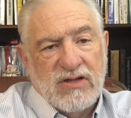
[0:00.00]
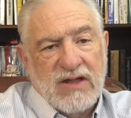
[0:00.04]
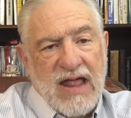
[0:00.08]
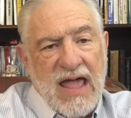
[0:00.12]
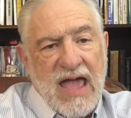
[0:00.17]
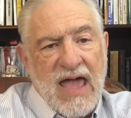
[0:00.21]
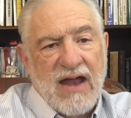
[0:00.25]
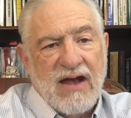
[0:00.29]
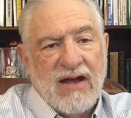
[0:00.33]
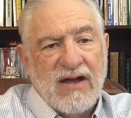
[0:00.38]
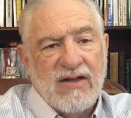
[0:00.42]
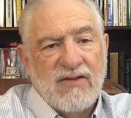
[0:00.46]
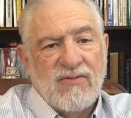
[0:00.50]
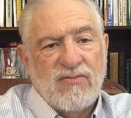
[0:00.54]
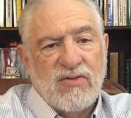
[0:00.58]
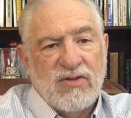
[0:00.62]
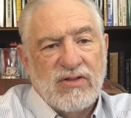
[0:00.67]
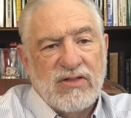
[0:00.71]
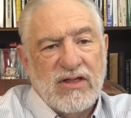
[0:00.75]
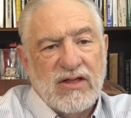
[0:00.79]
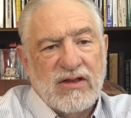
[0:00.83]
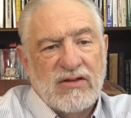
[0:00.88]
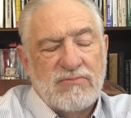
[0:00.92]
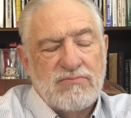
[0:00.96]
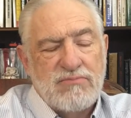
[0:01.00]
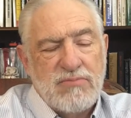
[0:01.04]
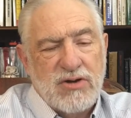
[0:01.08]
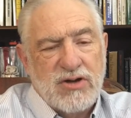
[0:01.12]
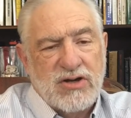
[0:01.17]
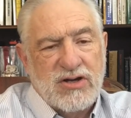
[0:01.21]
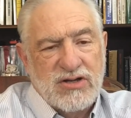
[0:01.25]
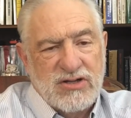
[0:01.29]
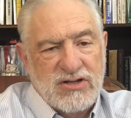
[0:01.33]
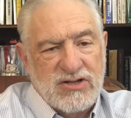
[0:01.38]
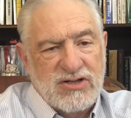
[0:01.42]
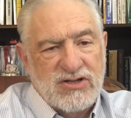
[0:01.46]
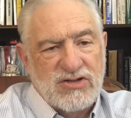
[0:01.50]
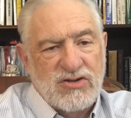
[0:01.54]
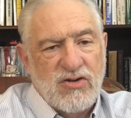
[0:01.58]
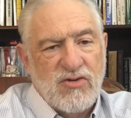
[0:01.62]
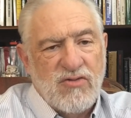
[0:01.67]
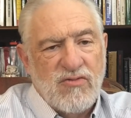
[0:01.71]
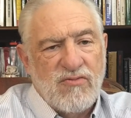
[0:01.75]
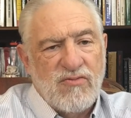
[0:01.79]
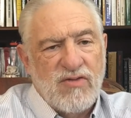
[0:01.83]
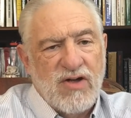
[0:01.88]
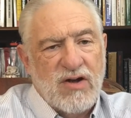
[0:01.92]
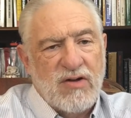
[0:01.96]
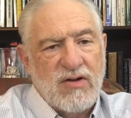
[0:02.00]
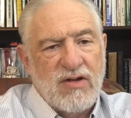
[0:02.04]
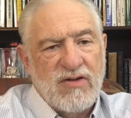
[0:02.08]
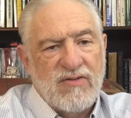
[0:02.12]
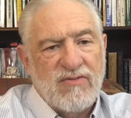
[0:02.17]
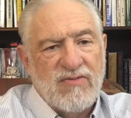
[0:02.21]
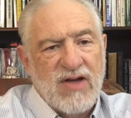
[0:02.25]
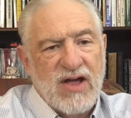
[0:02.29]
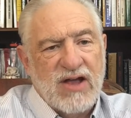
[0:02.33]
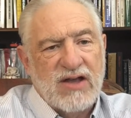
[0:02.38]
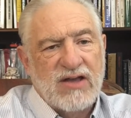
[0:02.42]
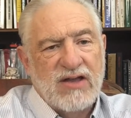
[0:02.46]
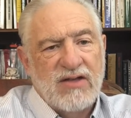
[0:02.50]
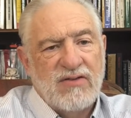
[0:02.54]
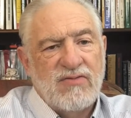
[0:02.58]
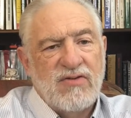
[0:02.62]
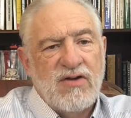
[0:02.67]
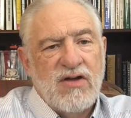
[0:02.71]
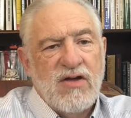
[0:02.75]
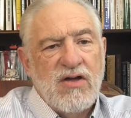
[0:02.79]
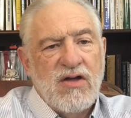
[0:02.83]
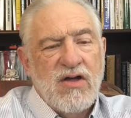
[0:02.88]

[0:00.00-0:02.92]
an additive with it because it's so very effective.